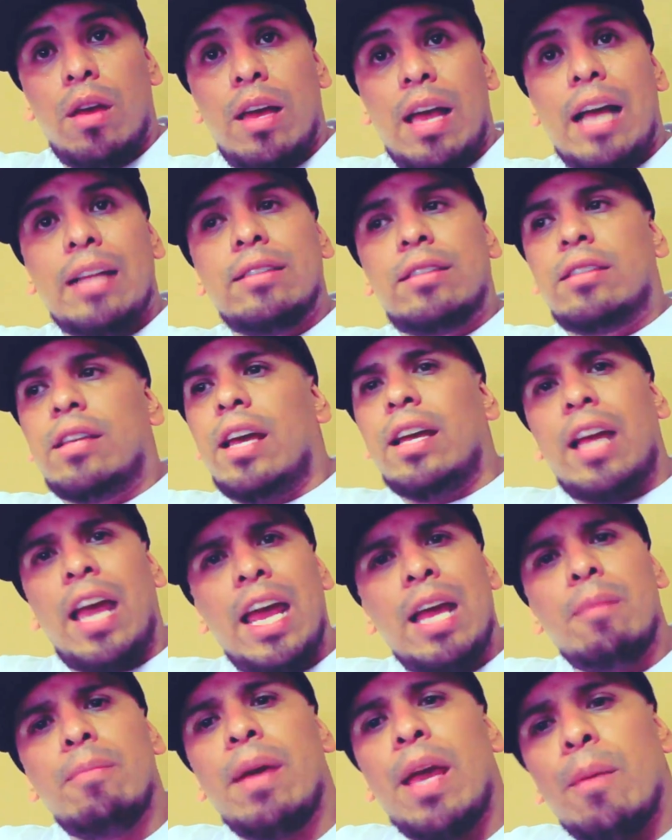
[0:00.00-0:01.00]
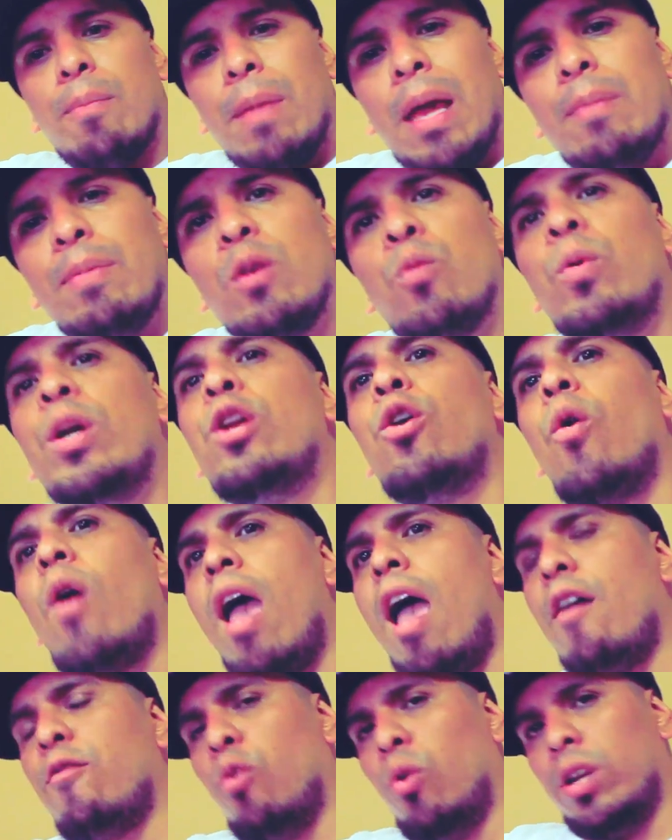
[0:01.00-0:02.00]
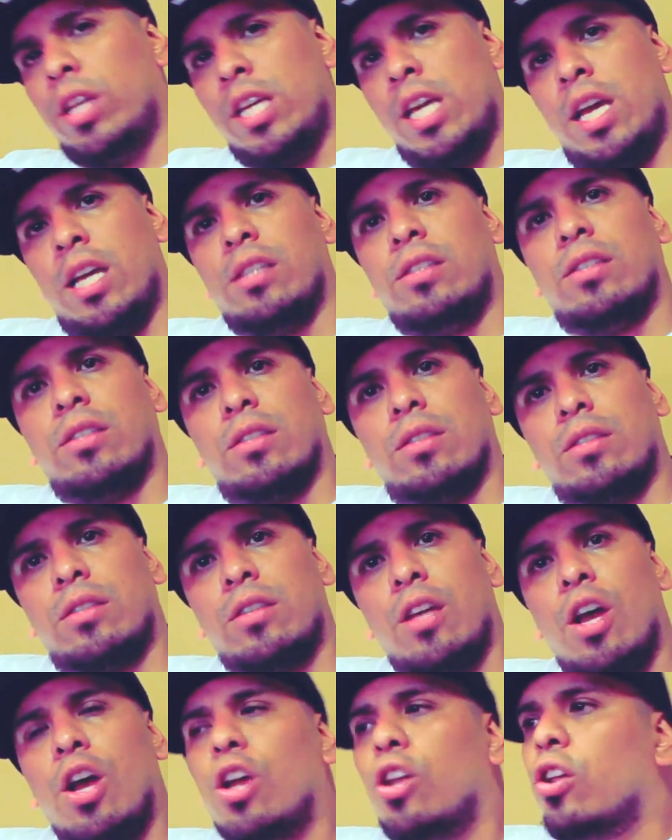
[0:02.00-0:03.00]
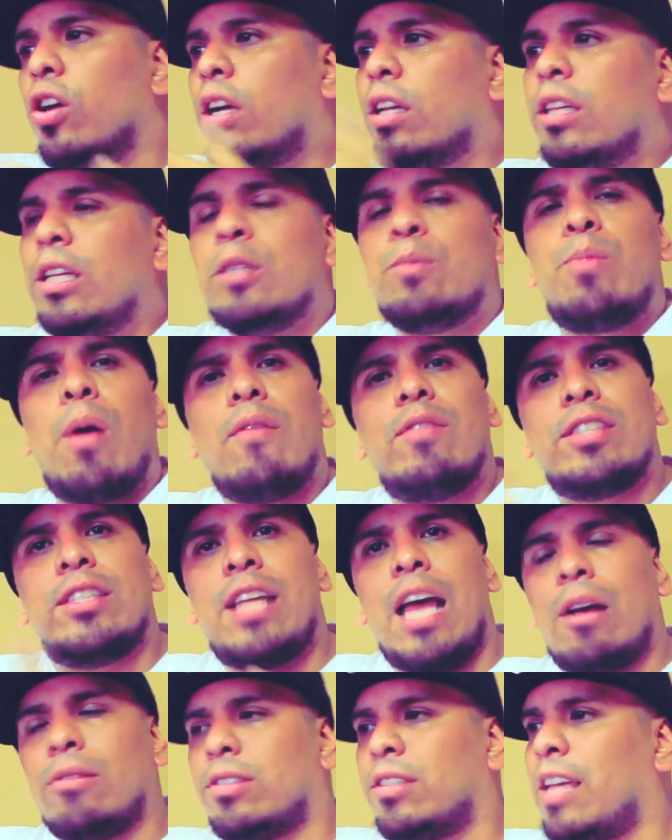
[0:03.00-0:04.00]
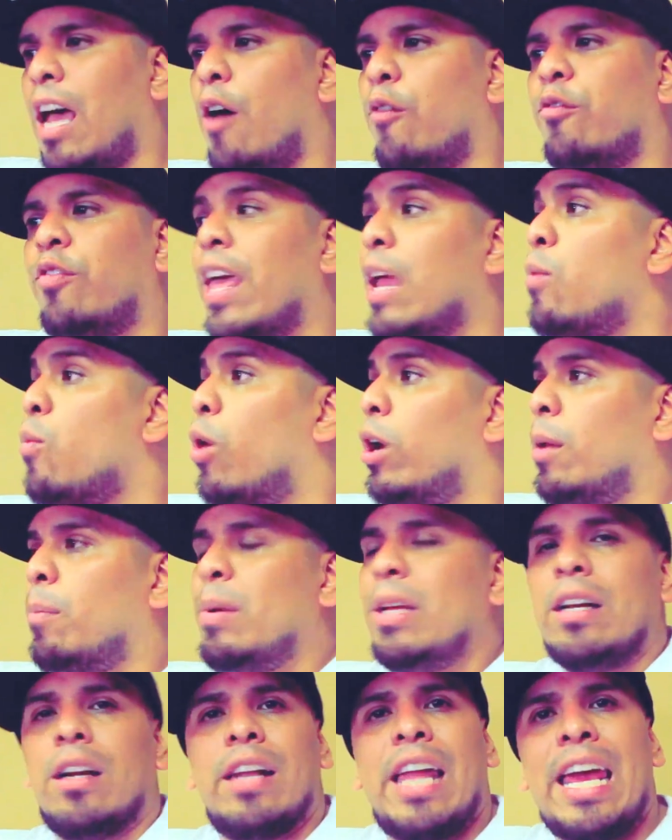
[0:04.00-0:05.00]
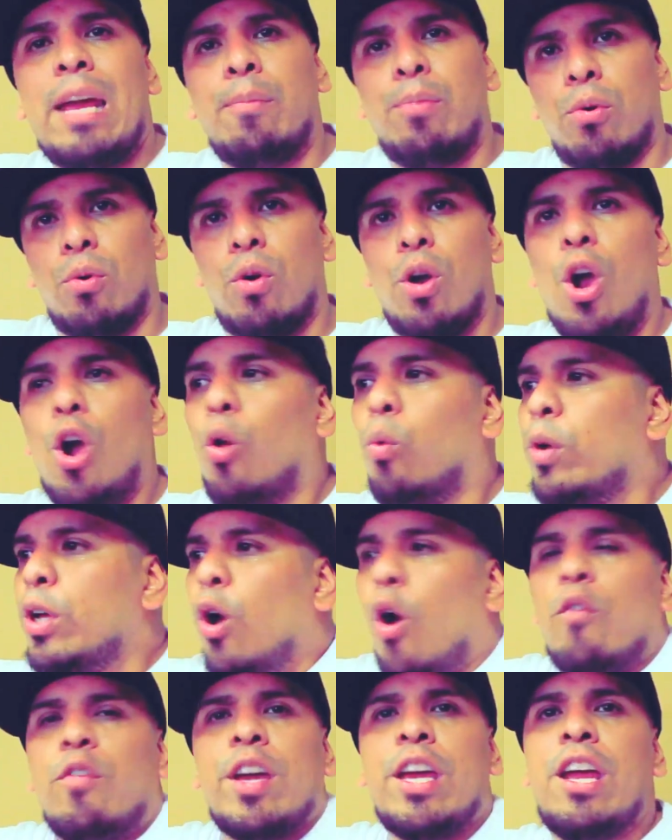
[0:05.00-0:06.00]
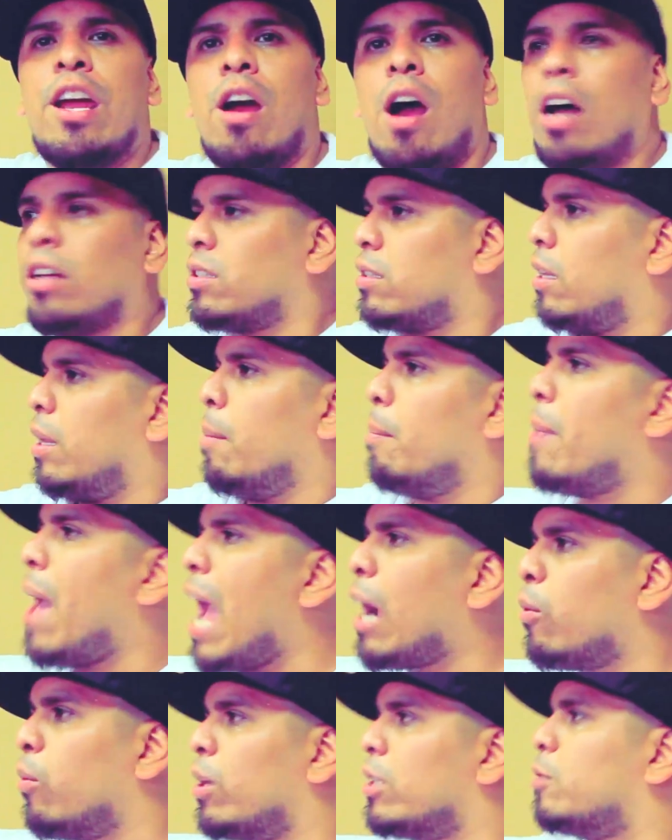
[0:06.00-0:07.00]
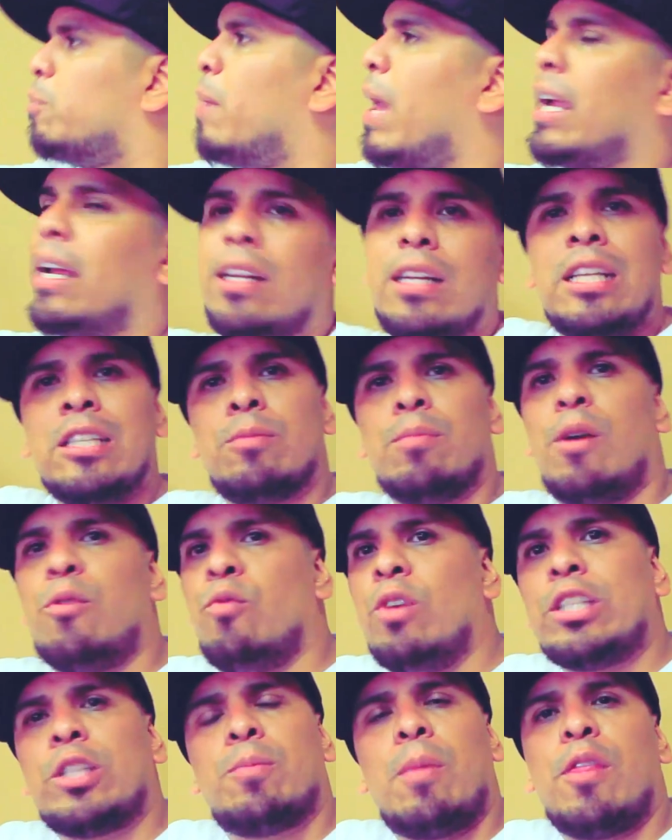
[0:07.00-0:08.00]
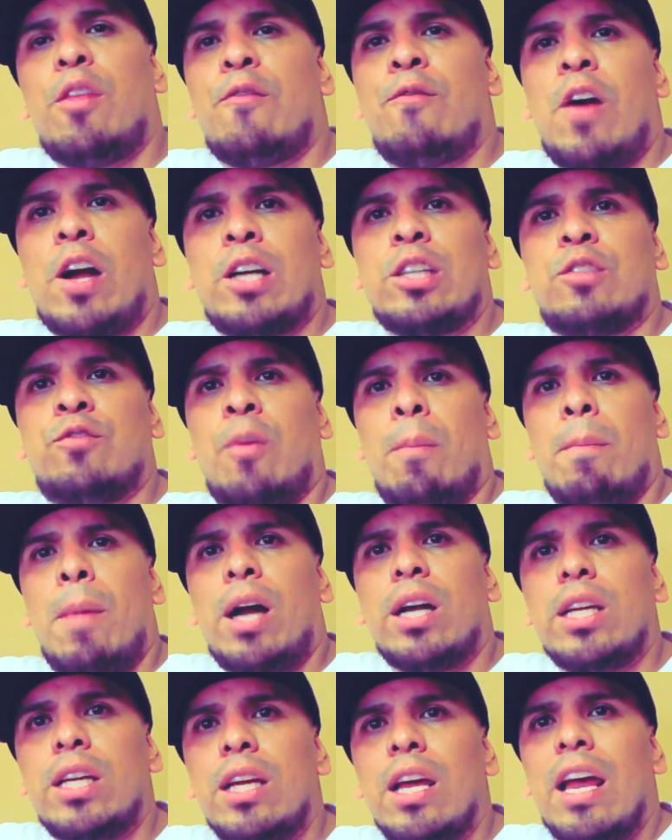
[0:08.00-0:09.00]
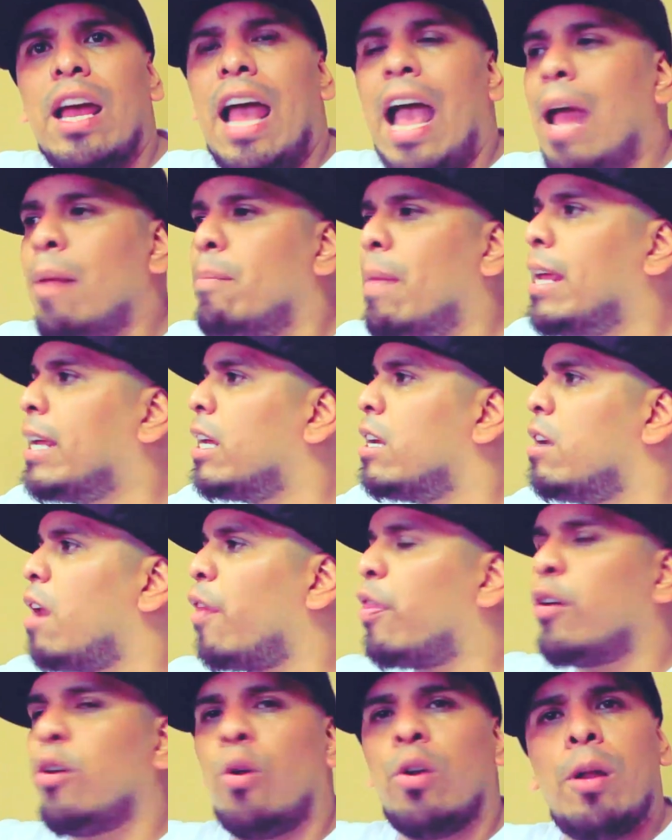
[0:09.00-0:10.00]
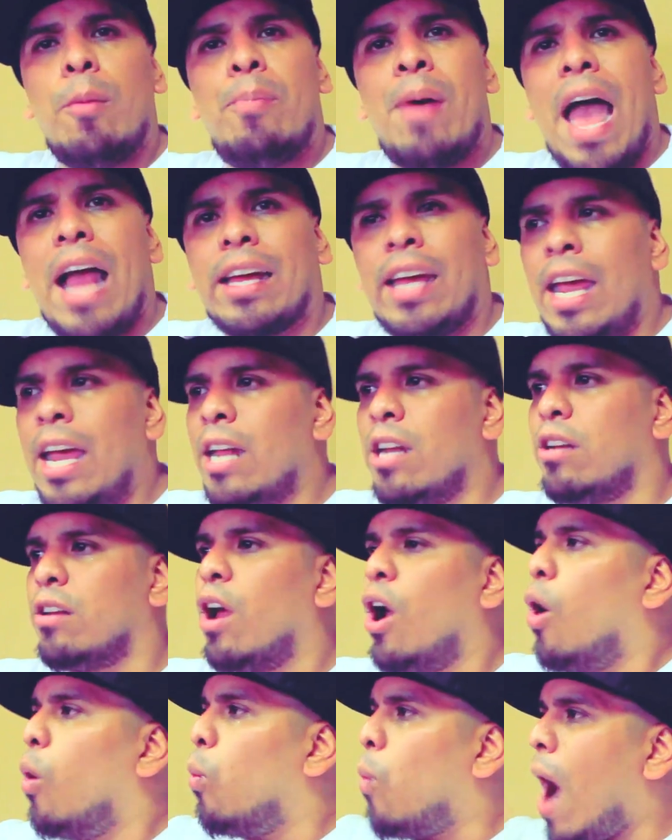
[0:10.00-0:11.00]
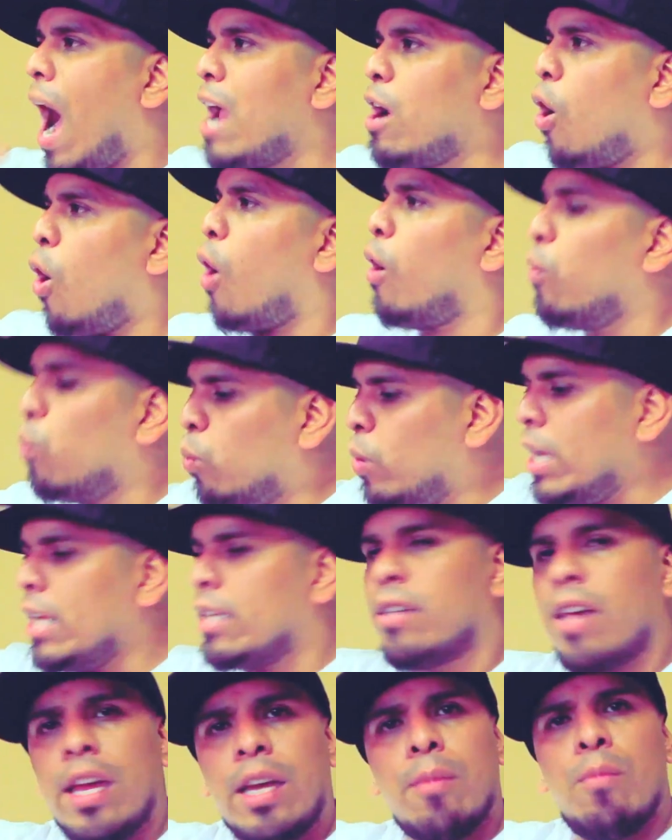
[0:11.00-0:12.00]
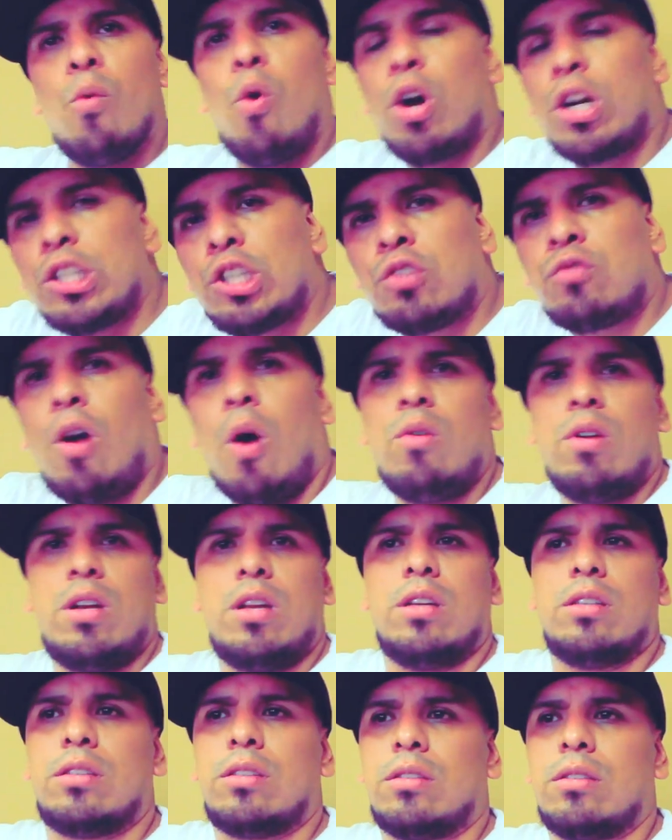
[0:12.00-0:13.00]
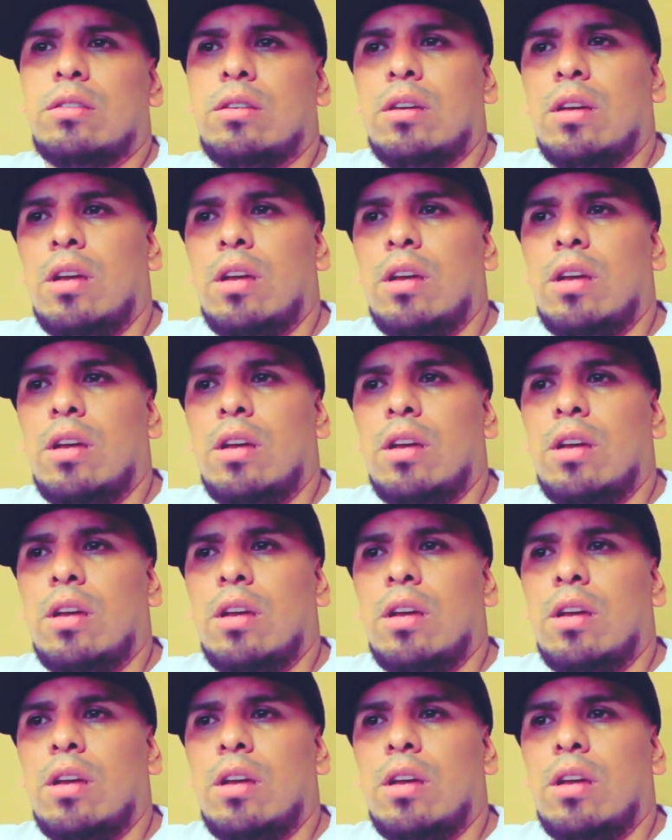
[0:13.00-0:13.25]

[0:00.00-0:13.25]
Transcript: and saying, hey man, maybe we don't have all the answers. Look at these brothers down South, they wanna be the label. We over here hustling backwards, begging these rich motherfuckers for money and making nothing on the back end. Why aren't we taking more control of this?